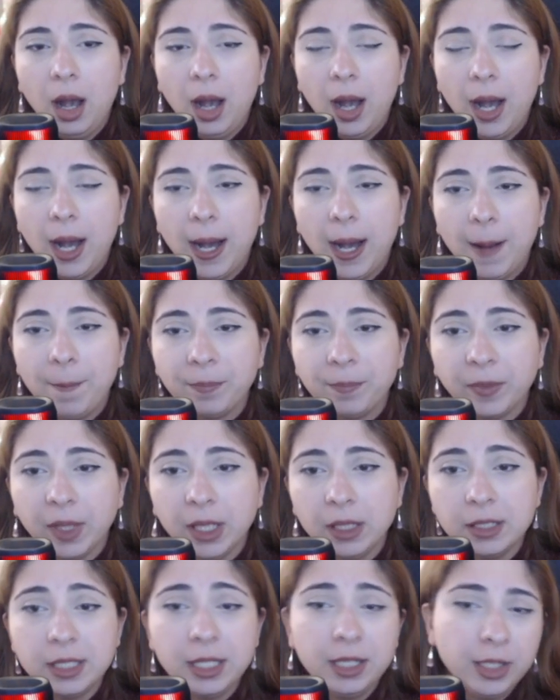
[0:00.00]
um
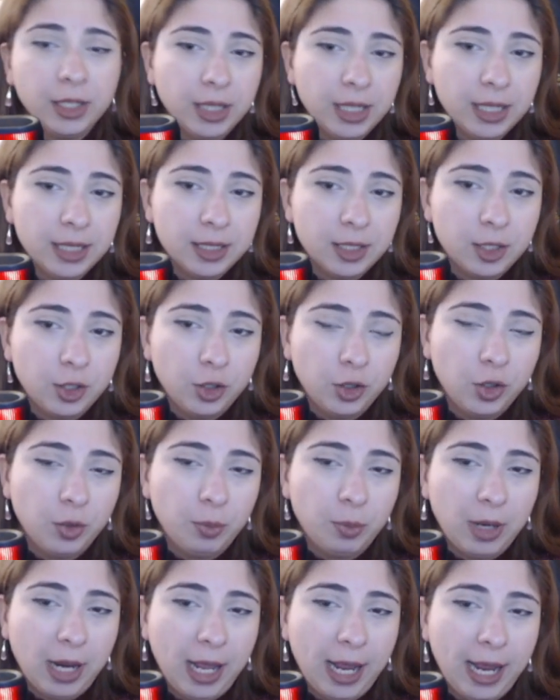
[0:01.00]
third is to
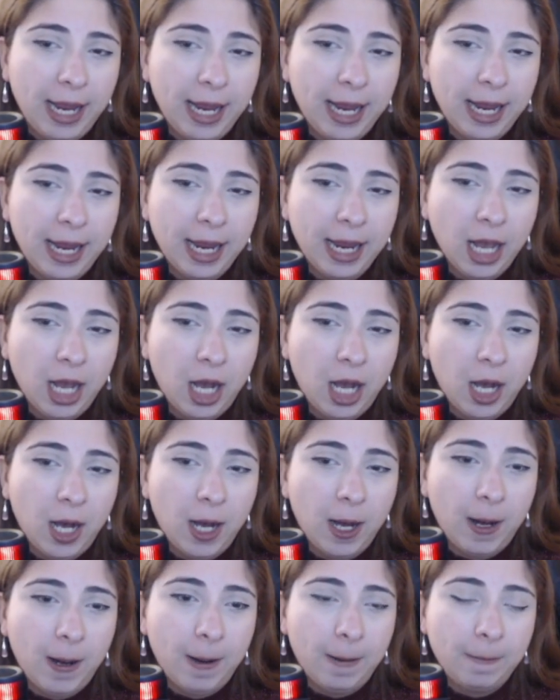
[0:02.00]
play
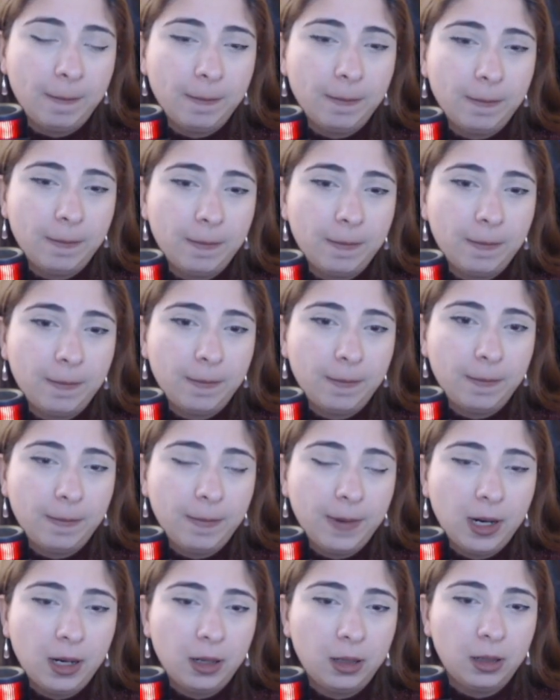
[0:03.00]
um
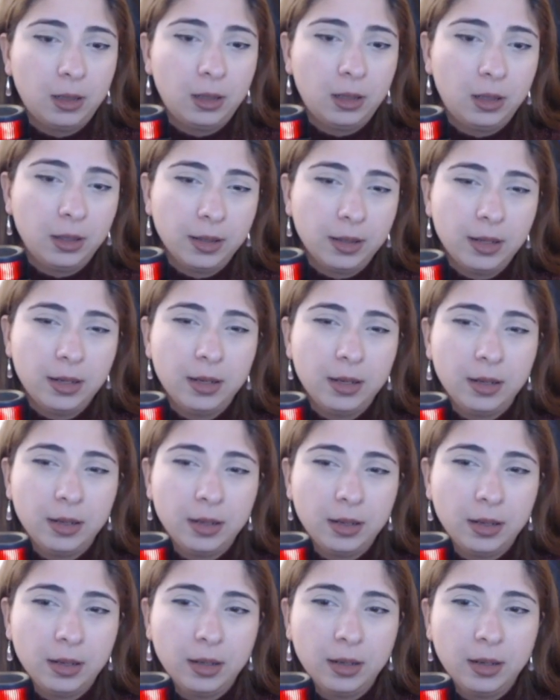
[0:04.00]
on
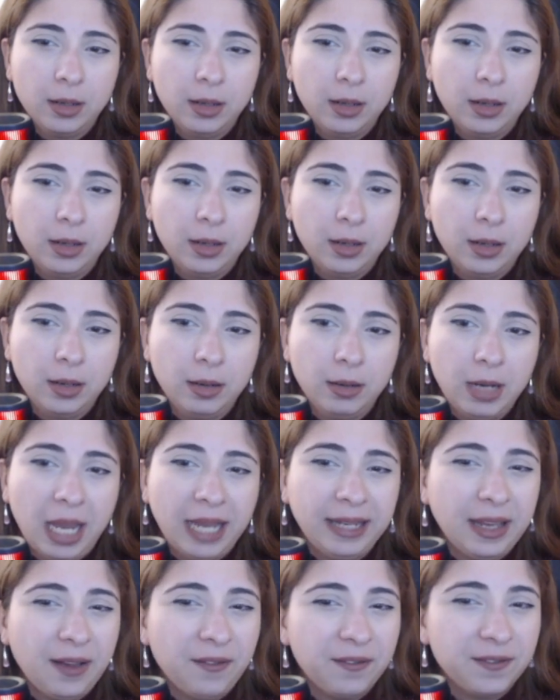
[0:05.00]

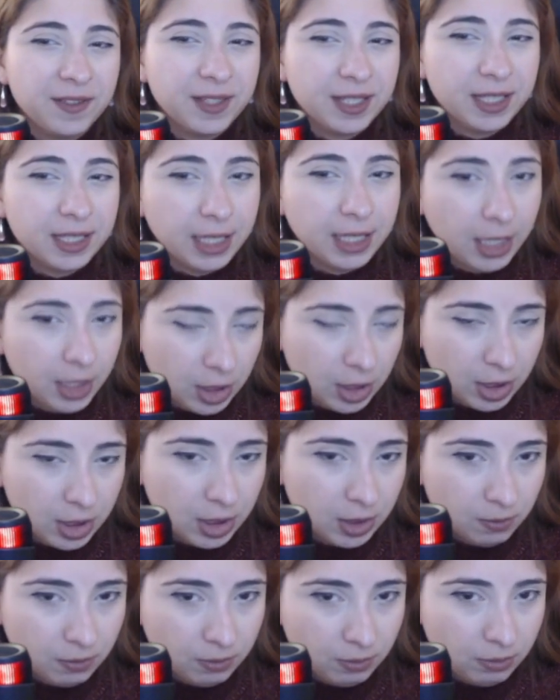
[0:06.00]
knight f6
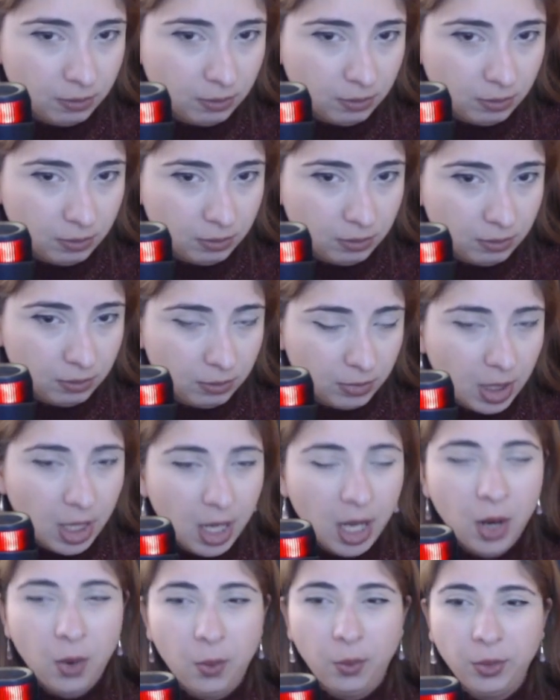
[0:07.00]

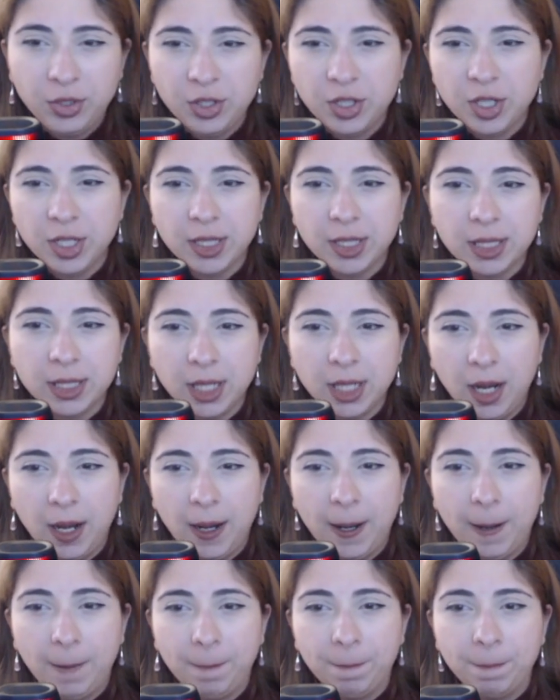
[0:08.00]
which is
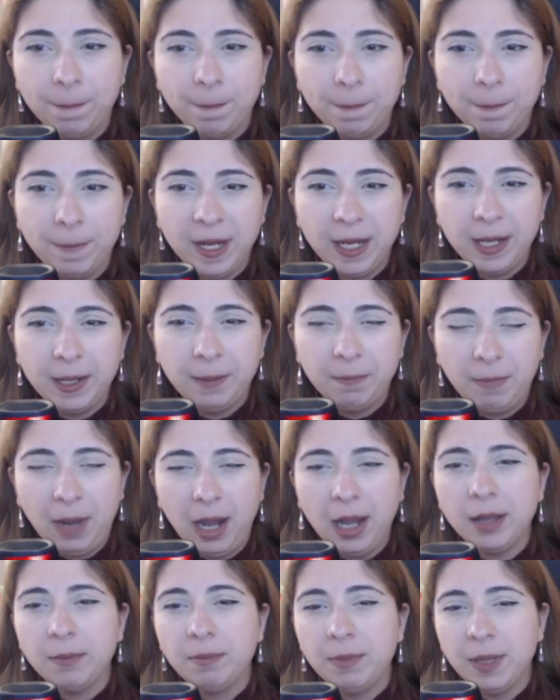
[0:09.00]
um in
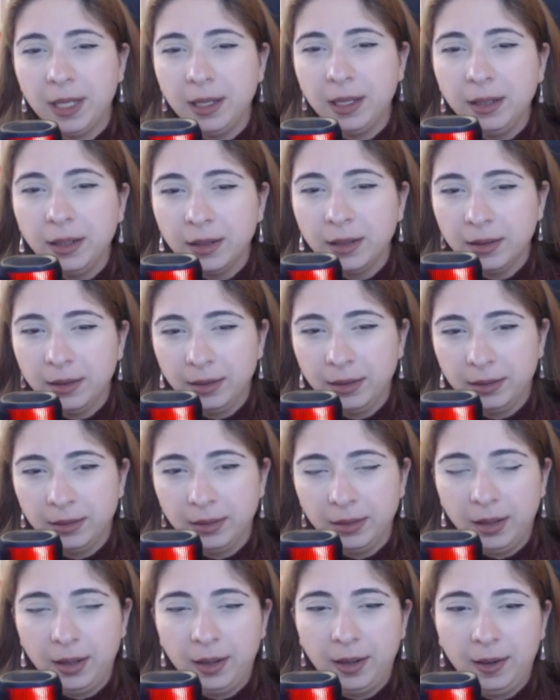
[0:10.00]
my opinion
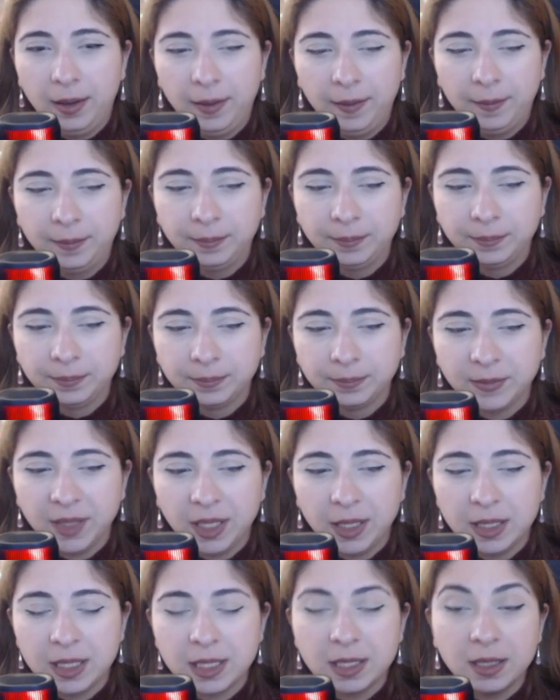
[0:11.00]
um
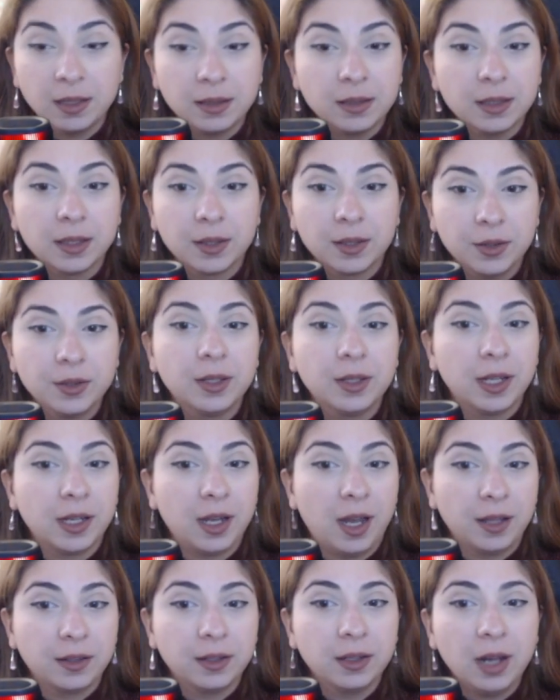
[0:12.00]
it's not that good like
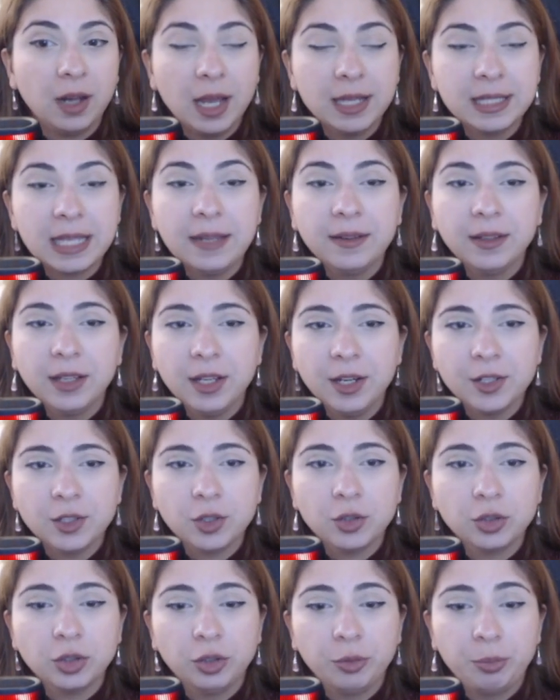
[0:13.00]
other lines and here's
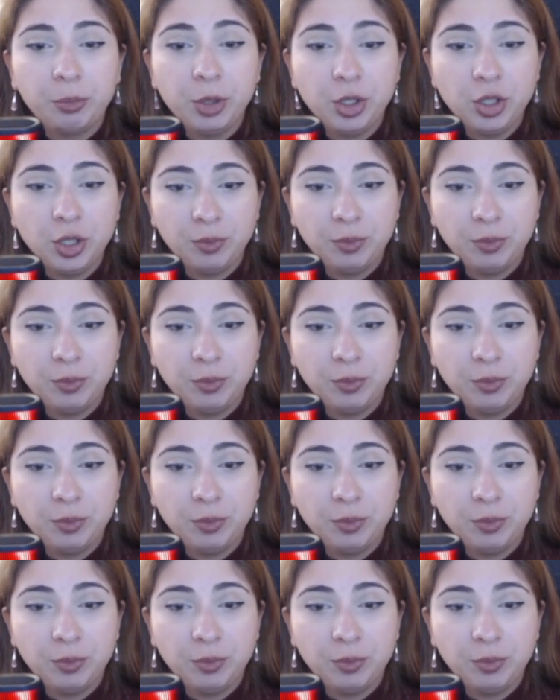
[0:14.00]
also the bishop